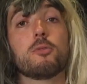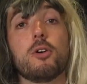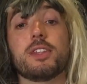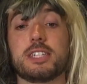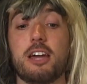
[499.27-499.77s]

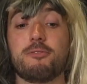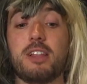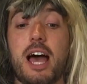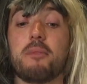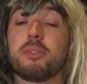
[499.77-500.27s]
Roll this out
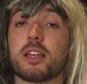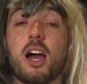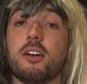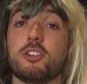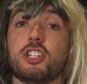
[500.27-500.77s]
flat,
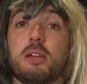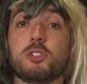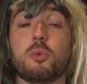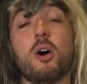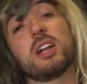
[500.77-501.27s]
cut out the
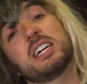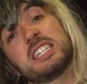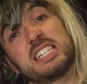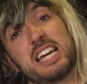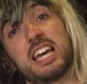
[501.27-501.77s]
shapes you
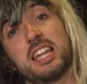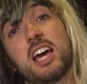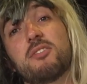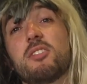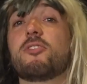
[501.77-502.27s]
want, stick in
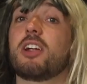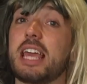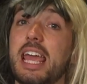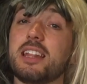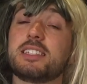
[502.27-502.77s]
the oven for
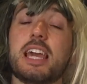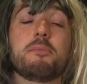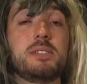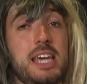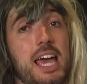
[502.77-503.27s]
again,
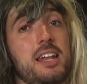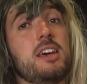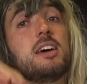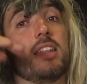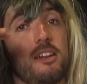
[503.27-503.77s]
same 10,
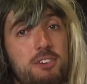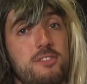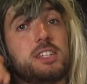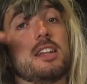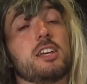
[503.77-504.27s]
then
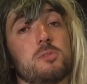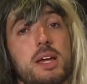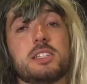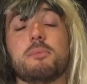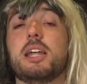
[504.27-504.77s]
15, then
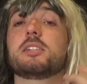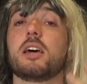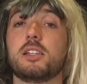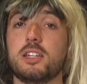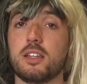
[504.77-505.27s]
20
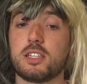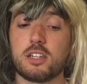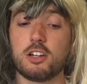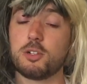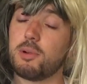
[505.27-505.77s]
minutes until they
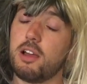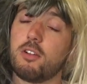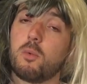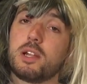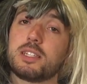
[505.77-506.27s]
start to
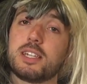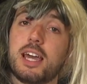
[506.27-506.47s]
brown on one